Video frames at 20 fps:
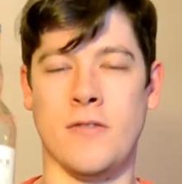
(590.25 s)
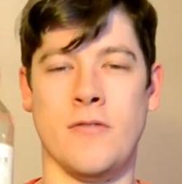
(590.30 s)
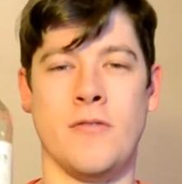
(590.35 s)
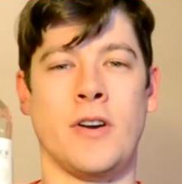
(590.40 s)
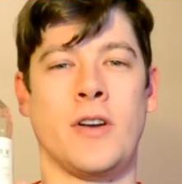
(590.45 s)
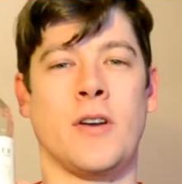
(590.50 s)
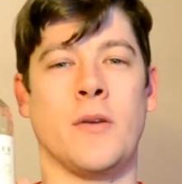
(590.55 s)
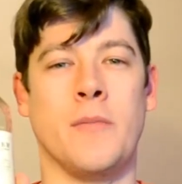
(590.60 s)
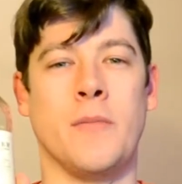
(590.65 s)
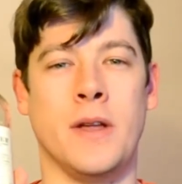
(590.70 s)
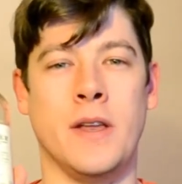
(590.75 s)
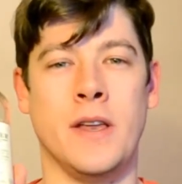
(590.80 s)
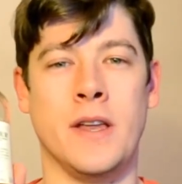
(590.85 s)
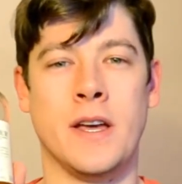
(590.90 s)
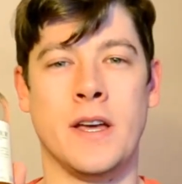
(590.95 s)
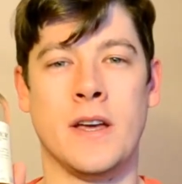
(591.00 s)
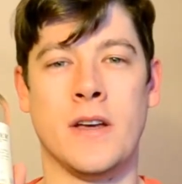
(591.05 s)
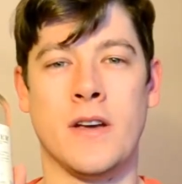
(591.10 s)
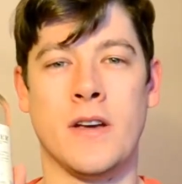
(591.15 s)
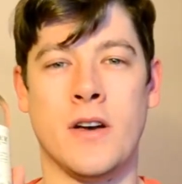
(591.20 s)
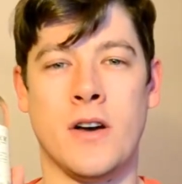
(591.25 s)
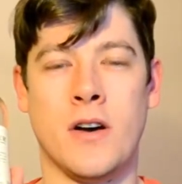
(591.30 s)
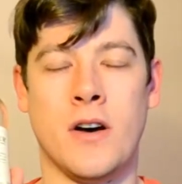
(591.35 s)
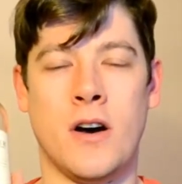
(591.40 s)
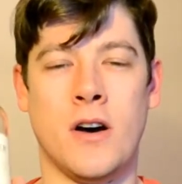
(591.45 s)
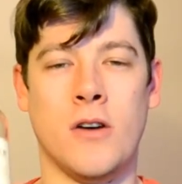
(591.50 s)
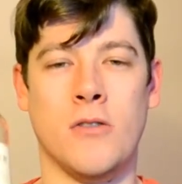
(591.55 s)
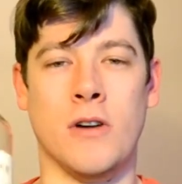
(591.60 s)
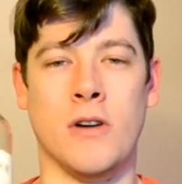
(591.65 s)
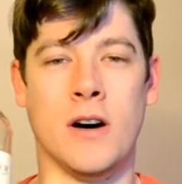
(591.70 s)
I recommend it
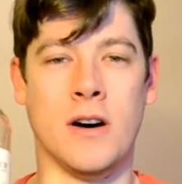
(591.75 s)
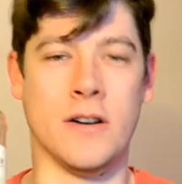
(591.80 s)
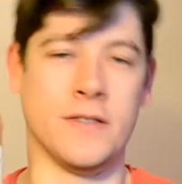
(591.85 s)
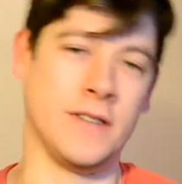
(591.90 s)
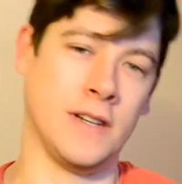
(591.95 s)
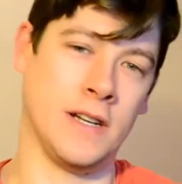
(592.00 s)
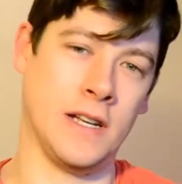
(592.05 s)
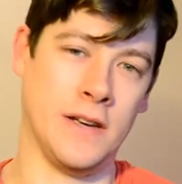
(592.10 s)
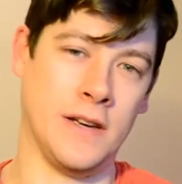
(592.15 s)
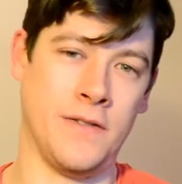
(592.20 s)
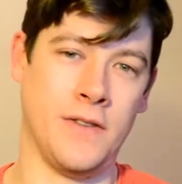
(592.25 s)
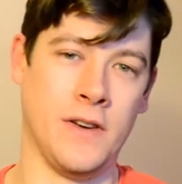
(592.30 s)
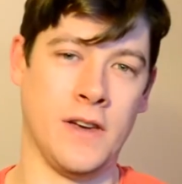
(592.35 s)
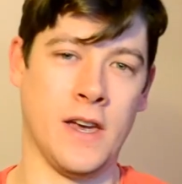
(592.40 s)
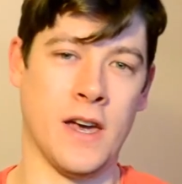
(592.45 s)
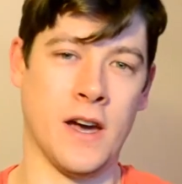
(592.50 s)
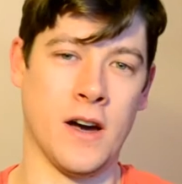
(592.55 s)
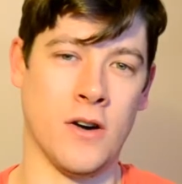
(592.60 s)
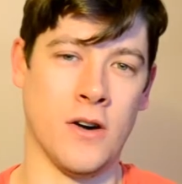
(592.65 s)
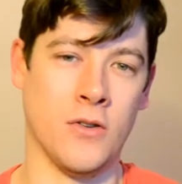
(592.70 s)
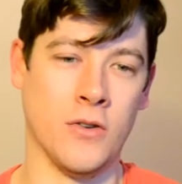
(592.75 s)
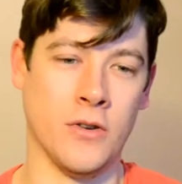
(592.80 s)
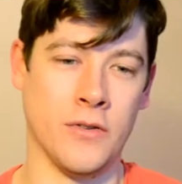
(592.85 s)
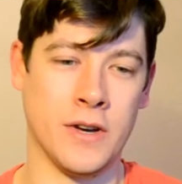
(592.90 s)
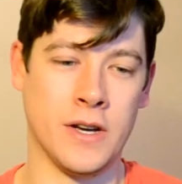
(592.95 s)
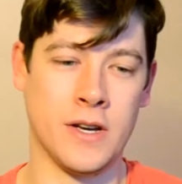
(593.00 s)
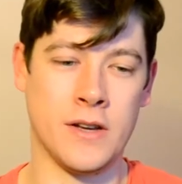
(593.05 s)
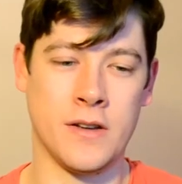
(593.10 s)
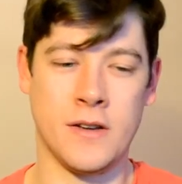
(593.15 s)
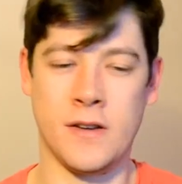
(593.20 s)
wholeheartedly if you can get hold of
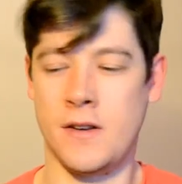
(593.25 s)
it.